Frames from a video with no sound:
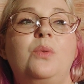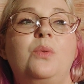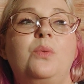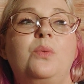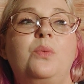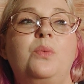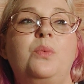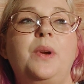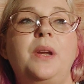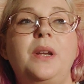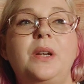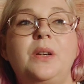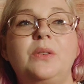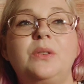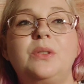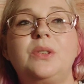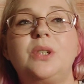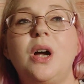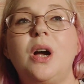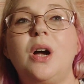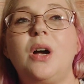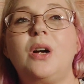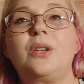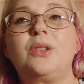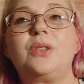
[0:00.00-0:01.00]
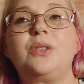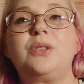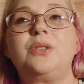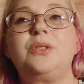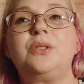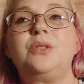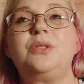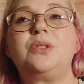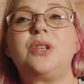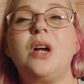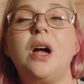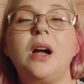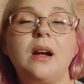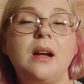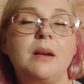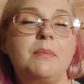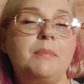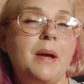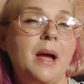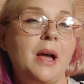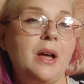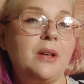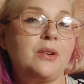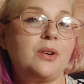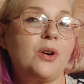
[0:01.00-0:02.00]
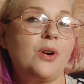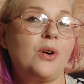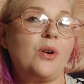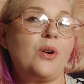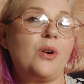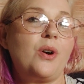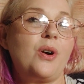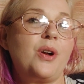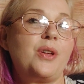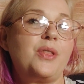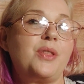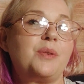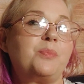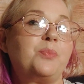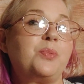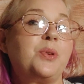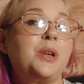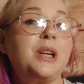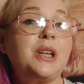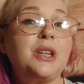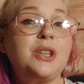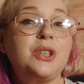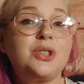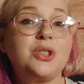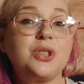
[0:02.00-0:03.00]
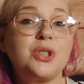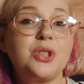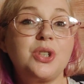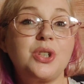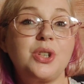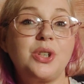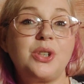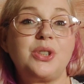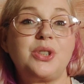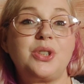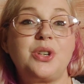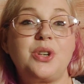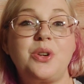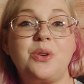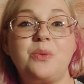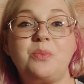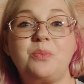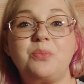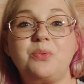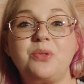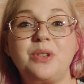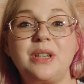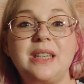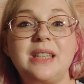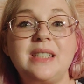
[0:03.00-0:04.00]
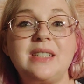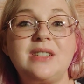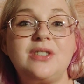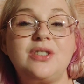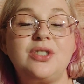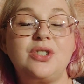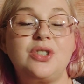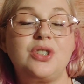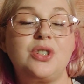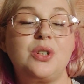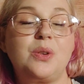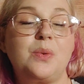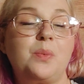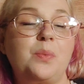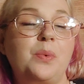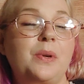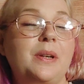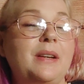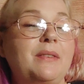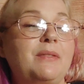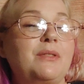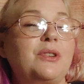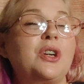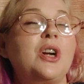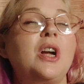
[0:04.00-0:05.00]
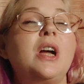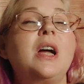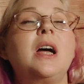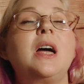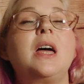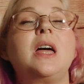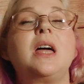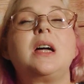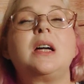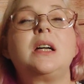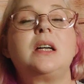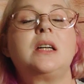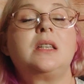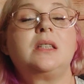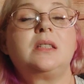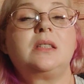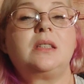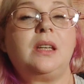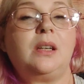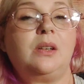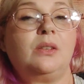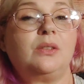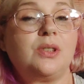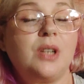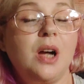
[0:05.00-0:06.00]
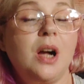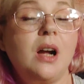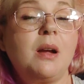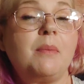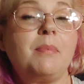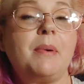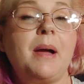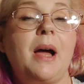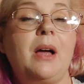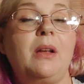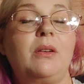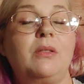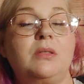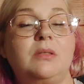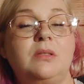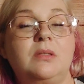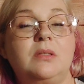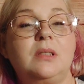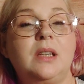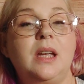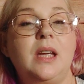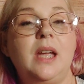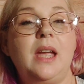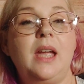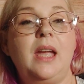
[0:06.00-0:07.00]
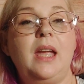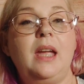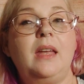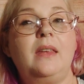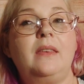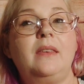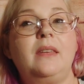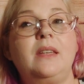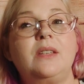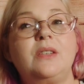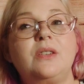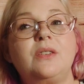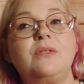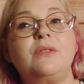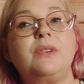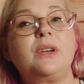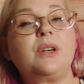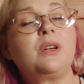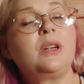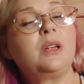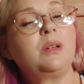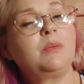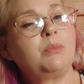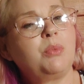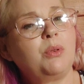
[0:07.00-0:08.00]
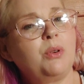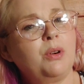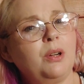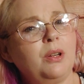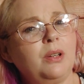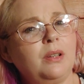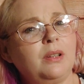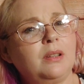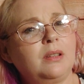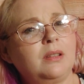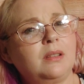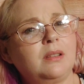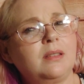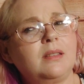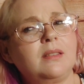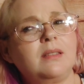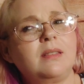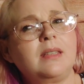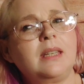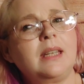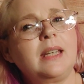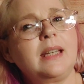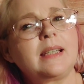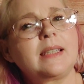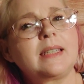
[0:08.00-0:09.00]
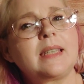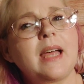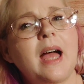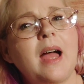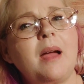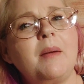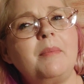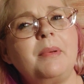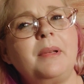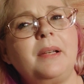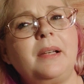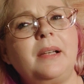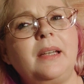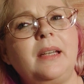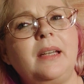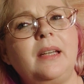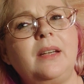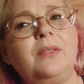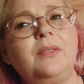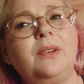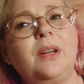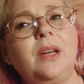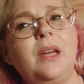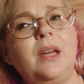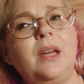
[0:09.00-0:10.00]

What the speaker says: we don't talk about, or the preachers or your priest or whatever, they don't talk about. And these are very important things, I believe,